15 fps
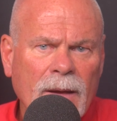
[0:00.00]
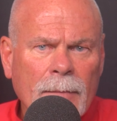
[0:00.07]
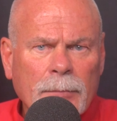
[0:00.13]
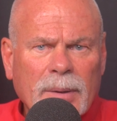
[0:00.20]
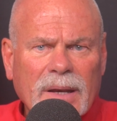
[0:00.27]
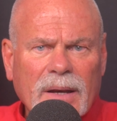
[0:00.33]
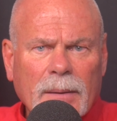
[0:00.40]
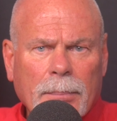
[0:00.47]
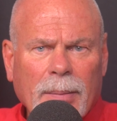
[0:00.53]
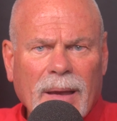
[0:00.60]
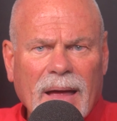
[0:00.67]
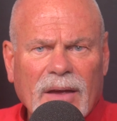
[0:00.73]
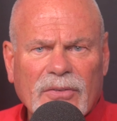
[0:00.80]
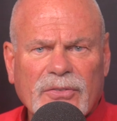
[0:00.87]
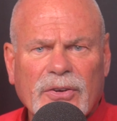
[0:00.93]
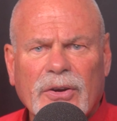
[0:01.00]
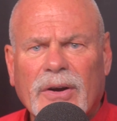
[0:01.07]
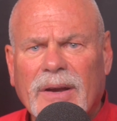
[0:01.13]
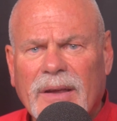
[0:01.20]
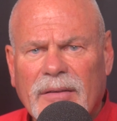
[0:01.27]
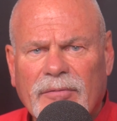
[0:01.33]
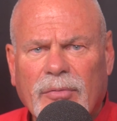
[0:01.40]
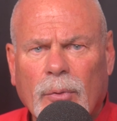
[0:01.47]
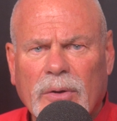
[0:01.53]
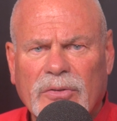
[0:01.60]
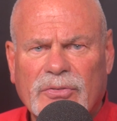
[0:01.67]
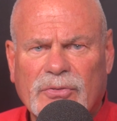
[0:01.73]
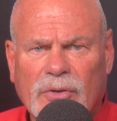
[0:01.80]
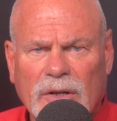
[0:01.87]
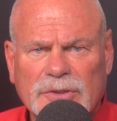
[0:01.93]
but it applies to your invoice
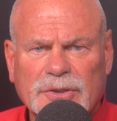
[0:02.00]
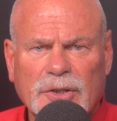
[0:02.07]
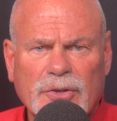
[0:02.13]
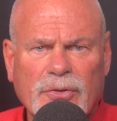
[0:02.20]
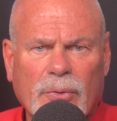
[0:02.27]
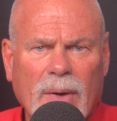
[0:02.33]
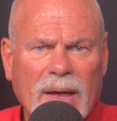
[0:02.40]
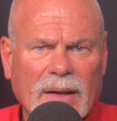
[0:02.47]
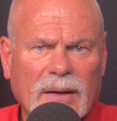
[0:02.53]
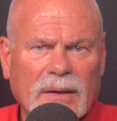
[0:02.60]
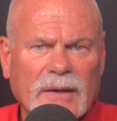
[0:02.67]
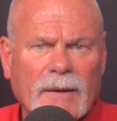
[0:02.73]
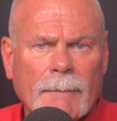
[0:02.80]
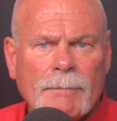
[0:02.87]
structure directly.